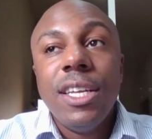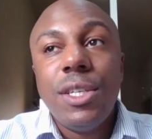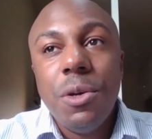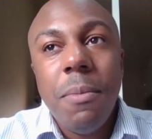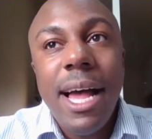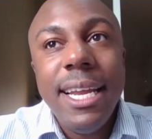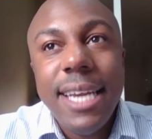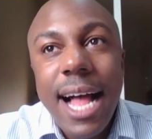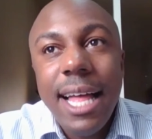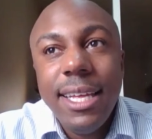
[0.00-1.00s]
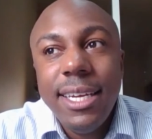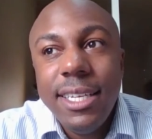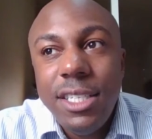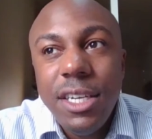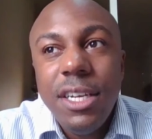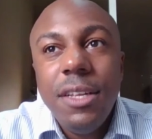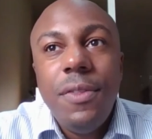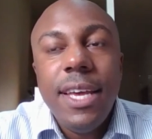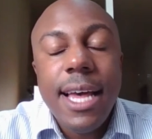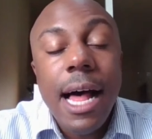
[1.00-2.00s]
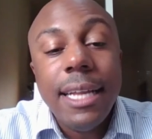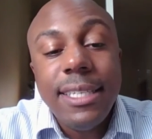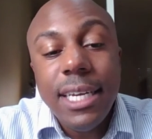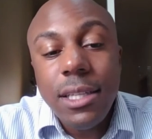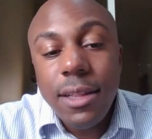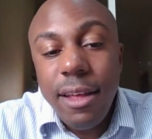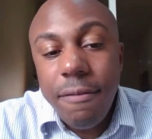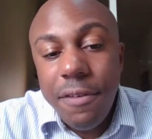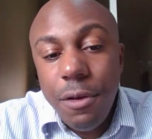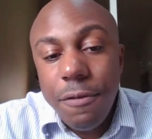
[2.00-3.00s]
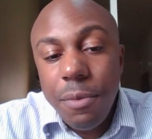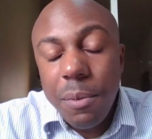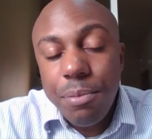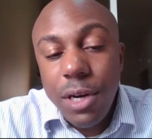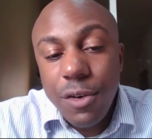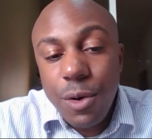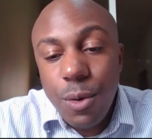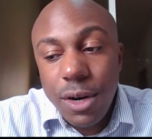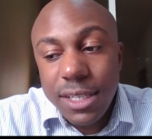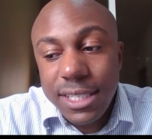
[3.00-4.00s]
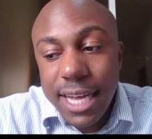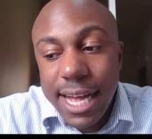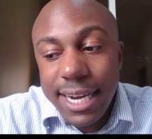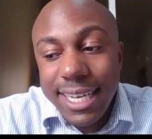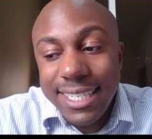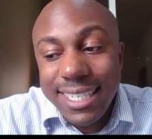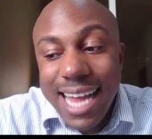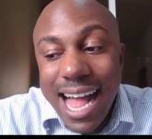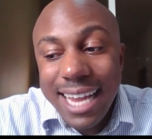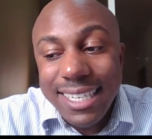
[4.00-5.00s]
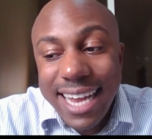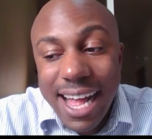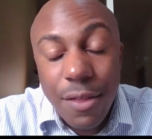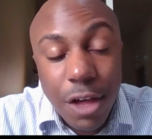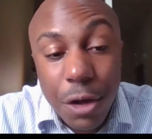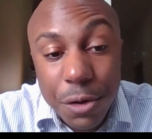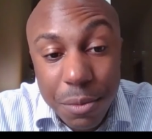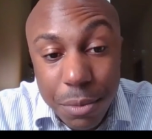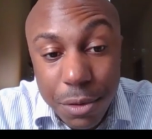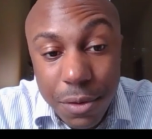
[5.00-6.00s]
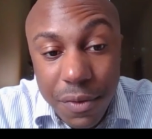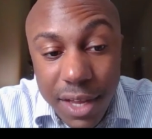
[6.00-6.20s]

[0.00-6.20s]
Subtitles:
To my knowledge, the content that they view from the pre-recorded side is not downloadable.